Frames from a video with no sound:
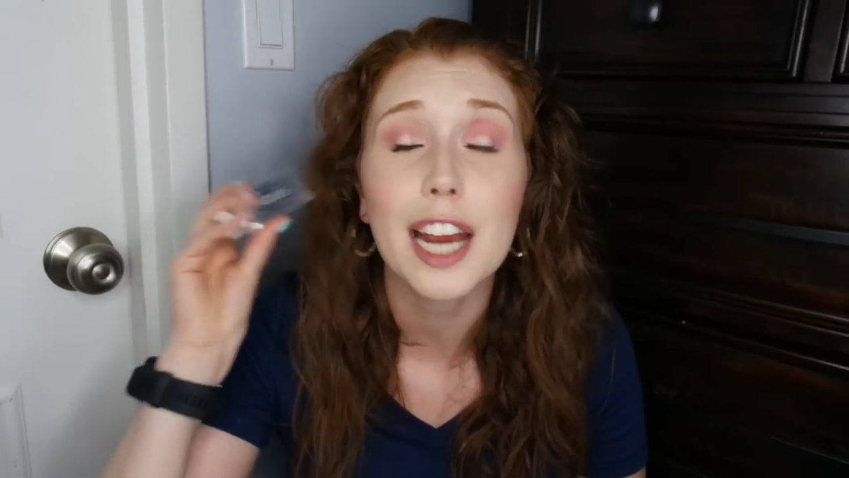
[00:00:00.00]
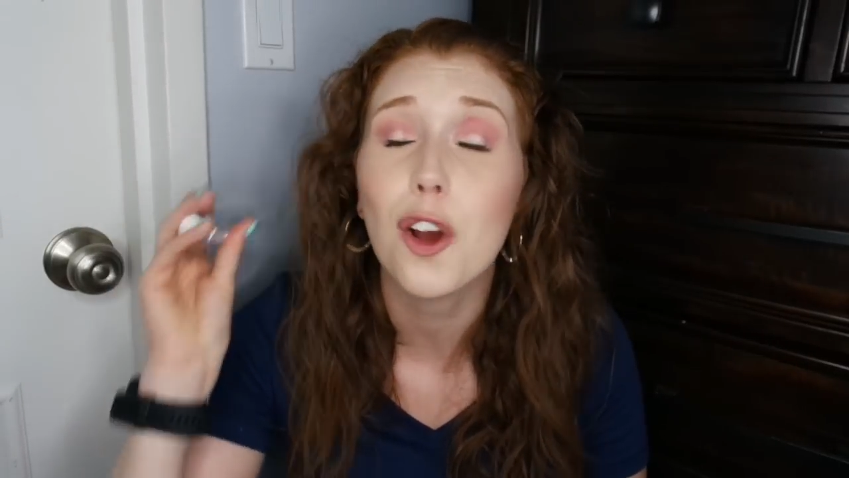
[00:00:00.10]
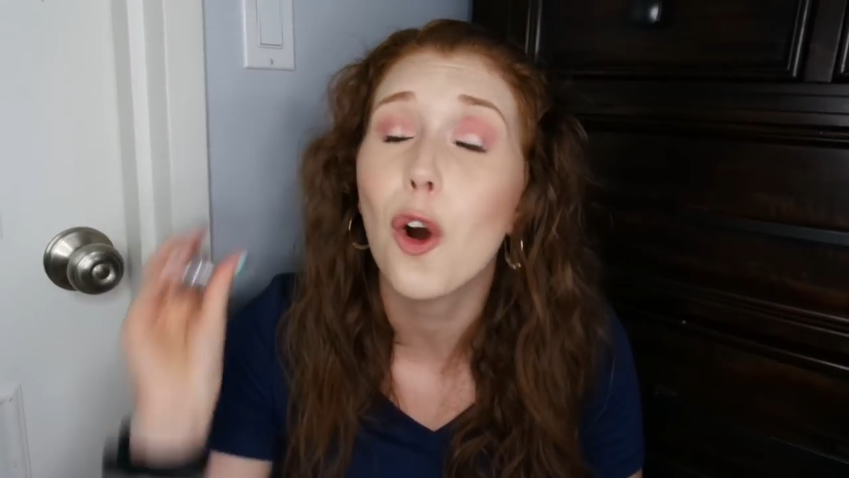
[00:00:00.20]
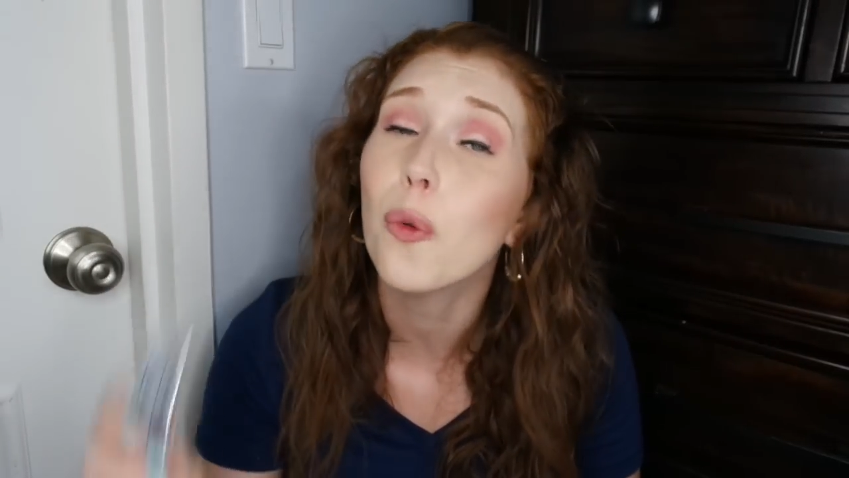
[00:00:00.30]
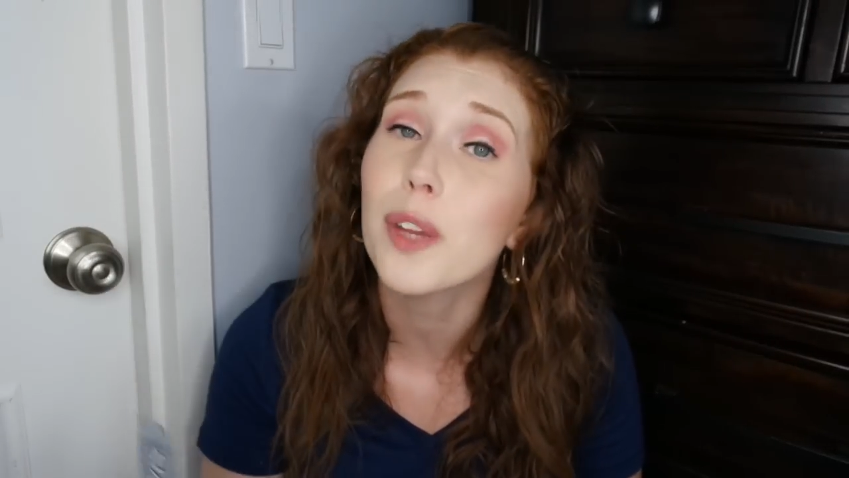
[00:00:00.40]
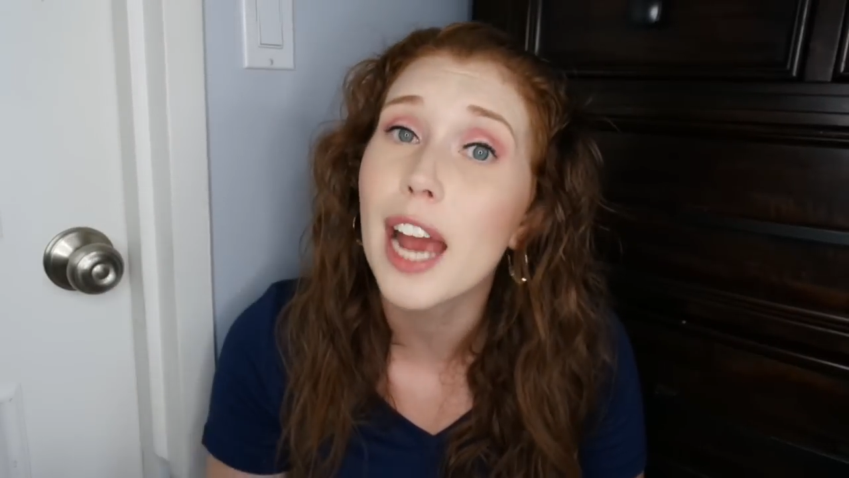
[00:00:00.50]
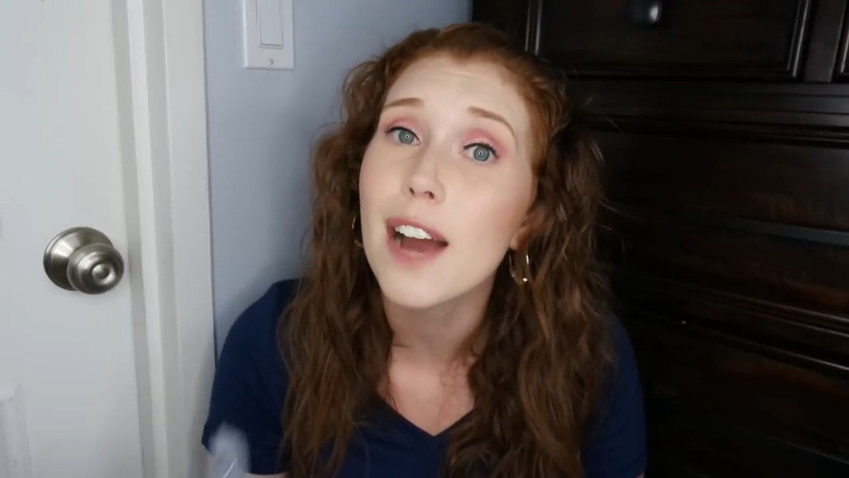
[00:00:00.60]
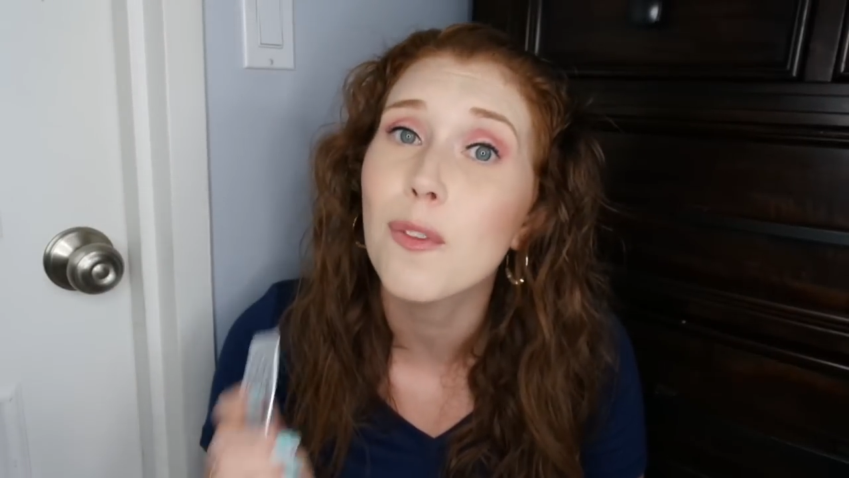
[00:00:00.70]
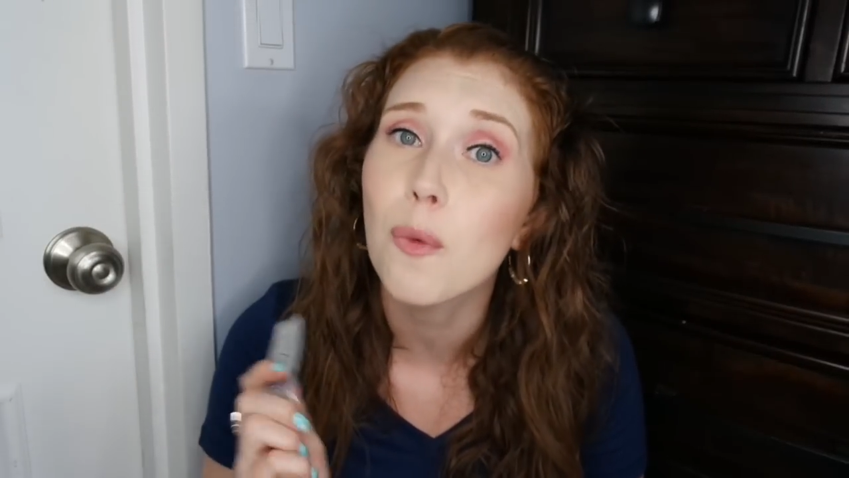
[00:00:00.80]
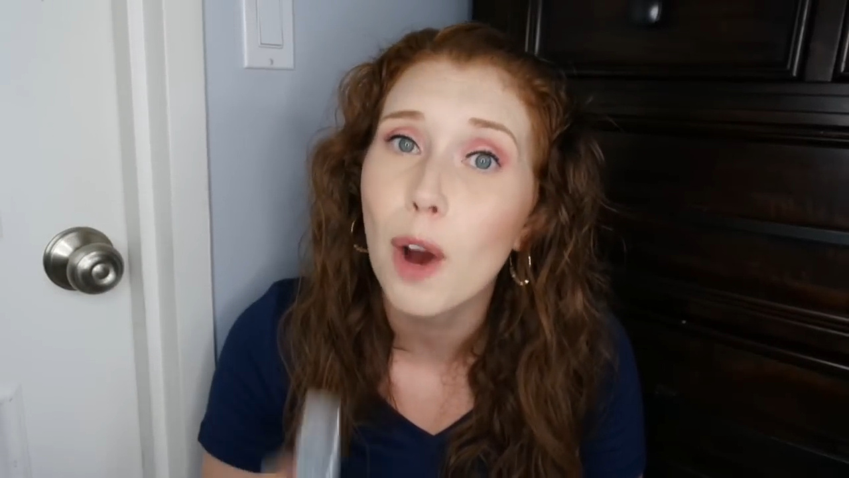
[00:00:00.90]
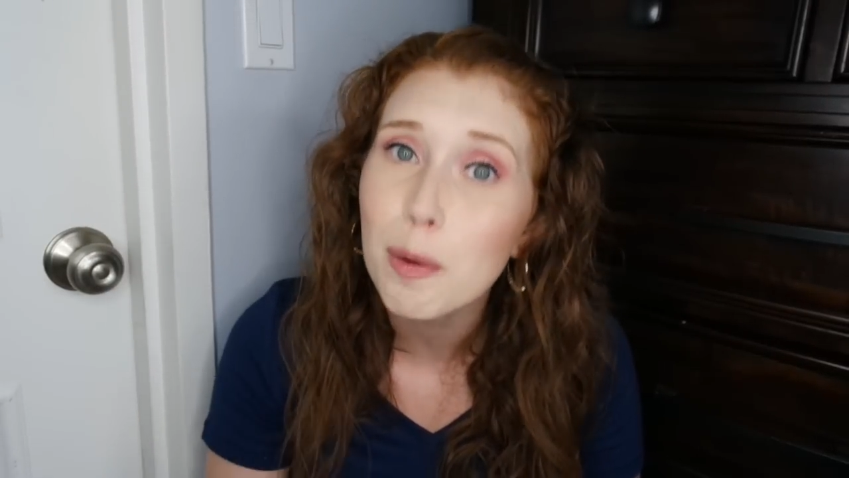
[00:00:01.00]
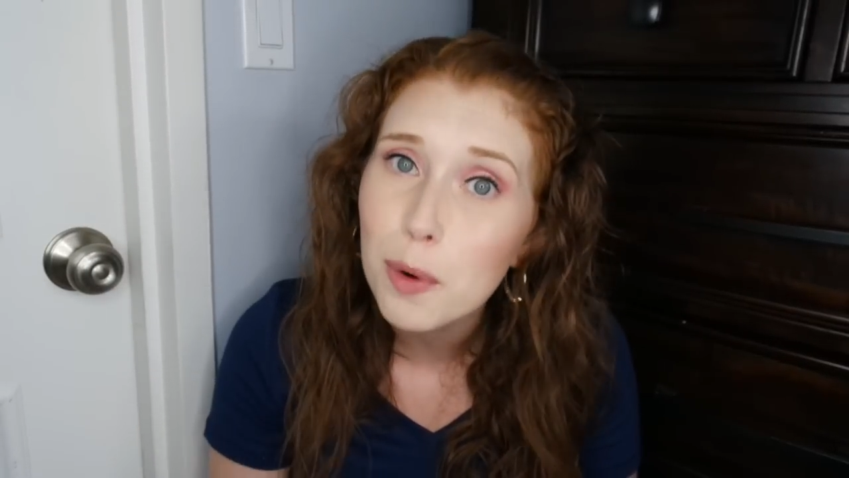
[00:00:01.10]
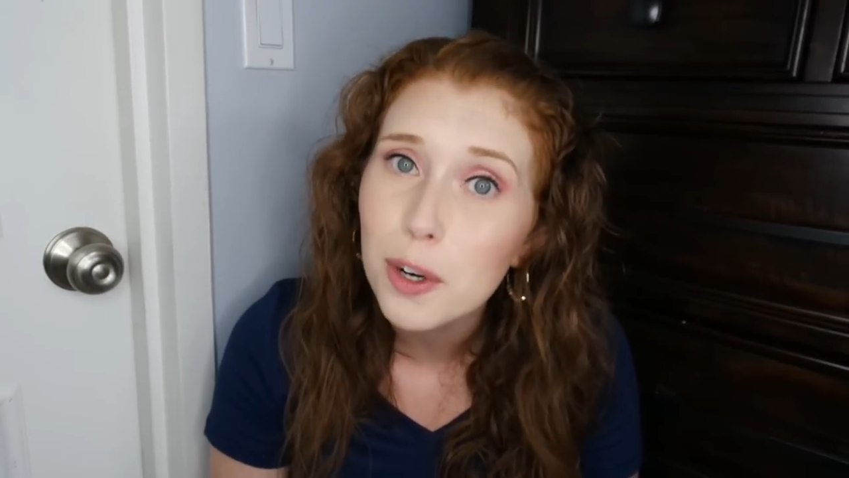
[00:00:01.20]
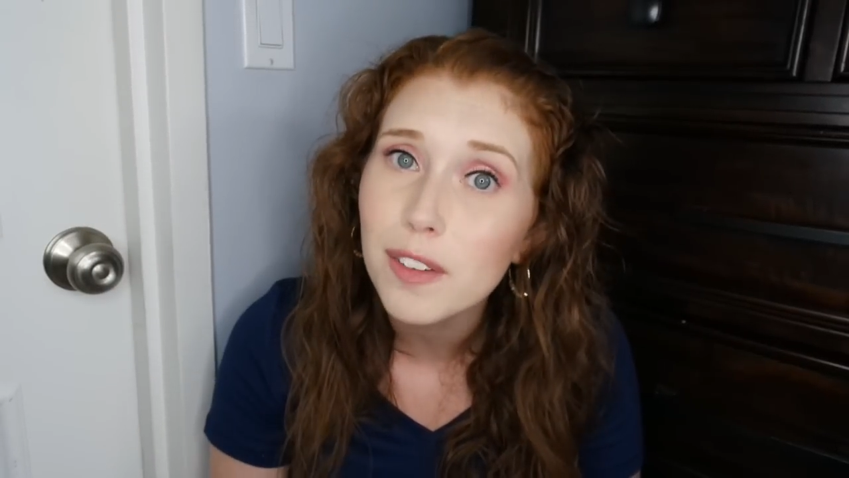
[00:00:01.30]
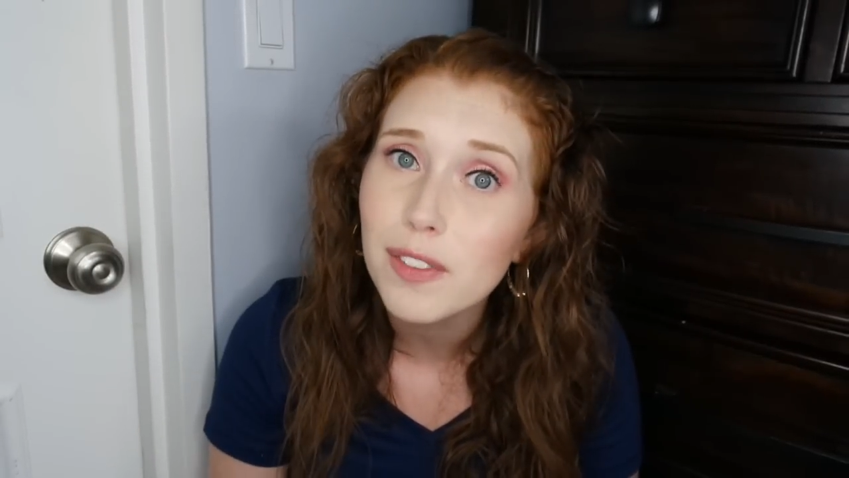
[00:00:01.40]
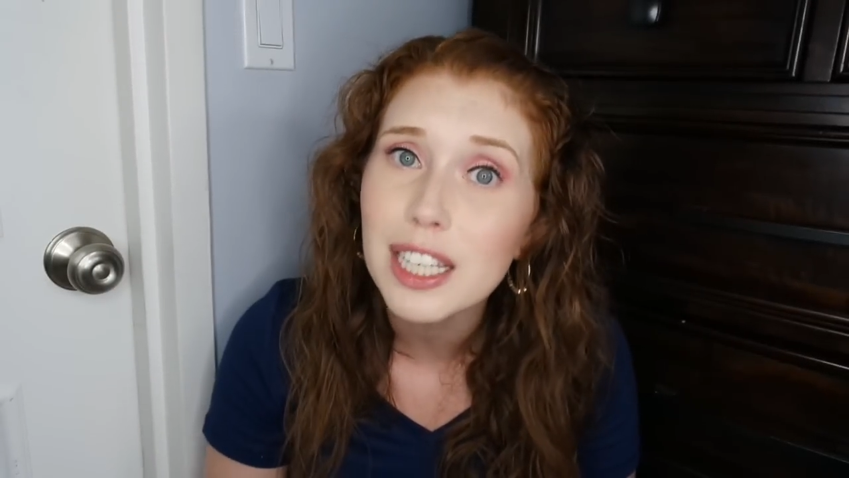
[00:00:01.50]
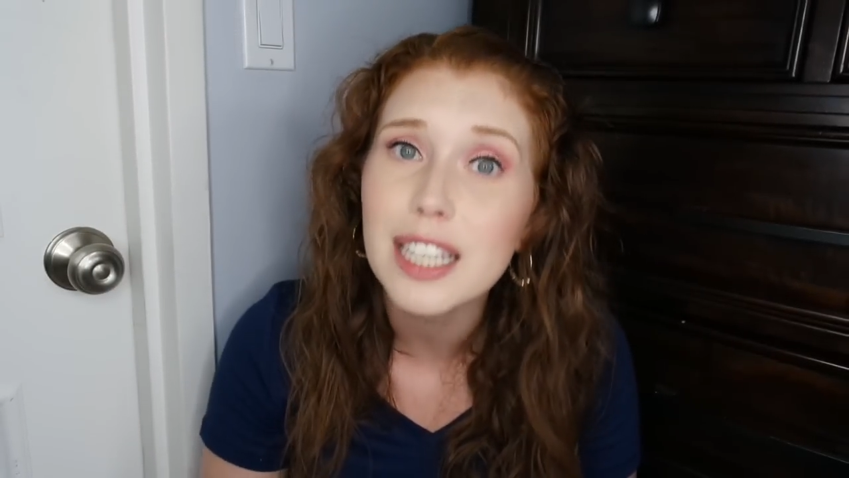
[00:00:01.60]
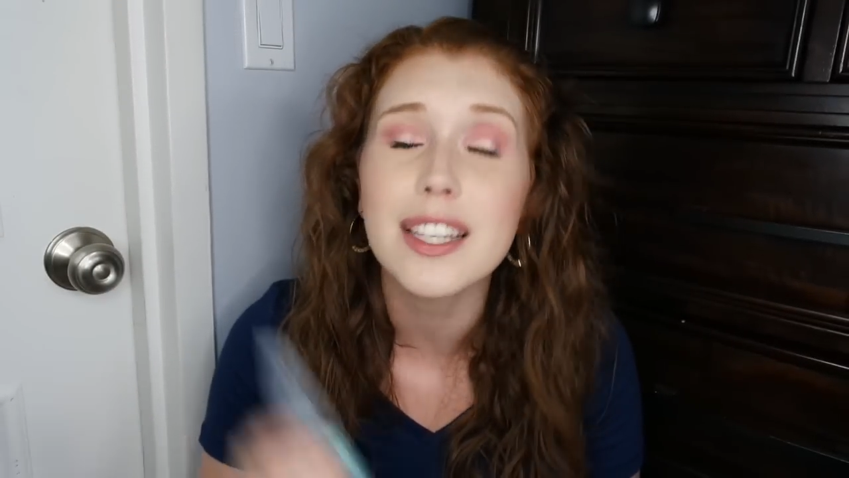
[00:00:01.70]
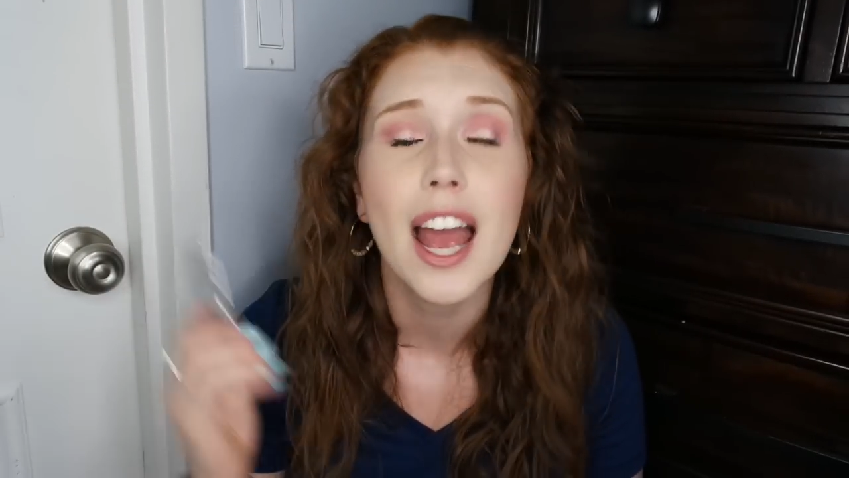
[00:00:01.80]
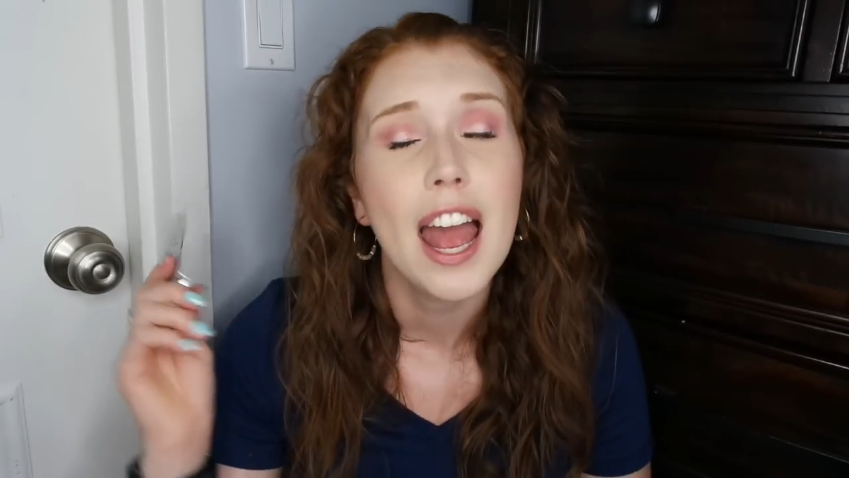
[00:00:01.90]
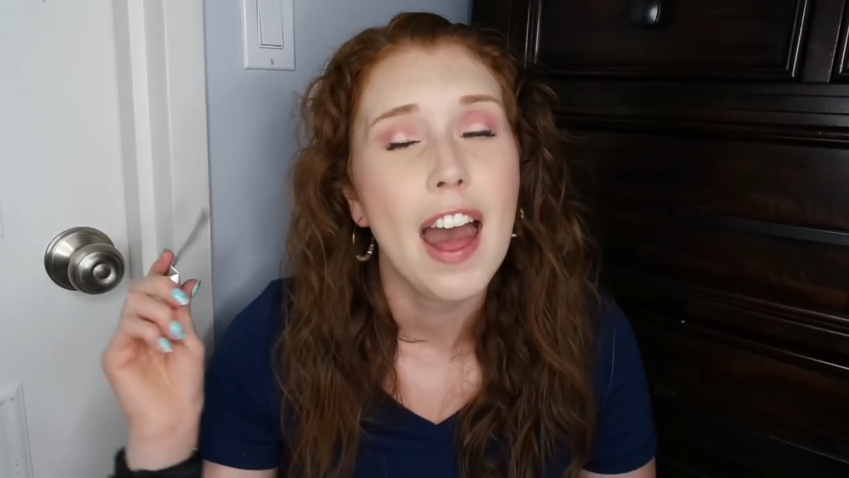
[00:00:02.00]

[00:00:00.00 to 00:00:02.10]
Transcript: I only have one more of these,